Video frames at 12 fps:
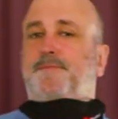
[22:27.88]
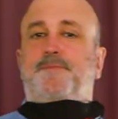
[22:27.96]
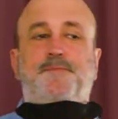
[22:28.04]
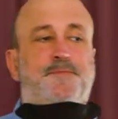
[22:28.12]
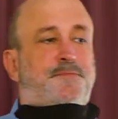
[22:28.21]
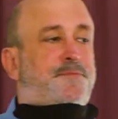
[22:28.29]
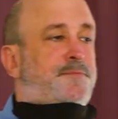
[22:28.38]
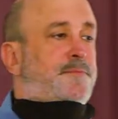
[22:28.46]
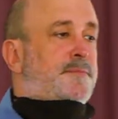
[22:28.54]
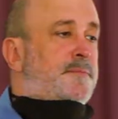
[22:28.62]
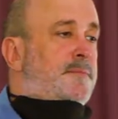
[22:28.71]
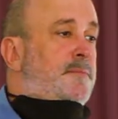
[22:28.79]

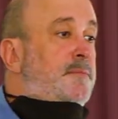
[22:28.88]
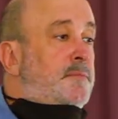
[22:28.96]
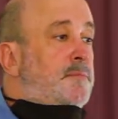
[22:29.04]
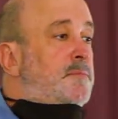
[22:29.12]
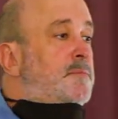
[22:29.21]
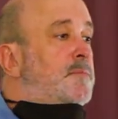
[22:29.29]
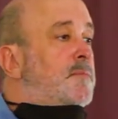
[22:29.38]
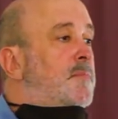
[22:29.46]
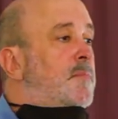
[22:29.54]
[no speech]